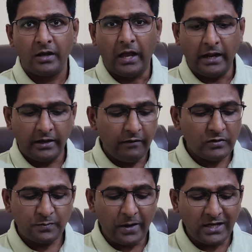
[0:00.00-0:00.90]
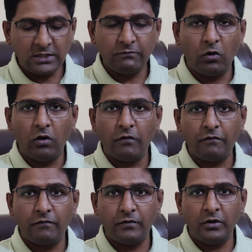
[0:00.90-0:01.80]
And irrespective of
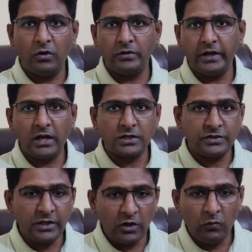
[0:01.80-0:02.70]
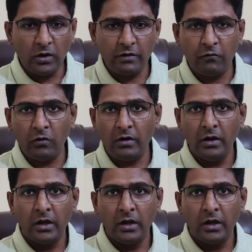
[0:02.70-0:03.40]
the industry that you work for,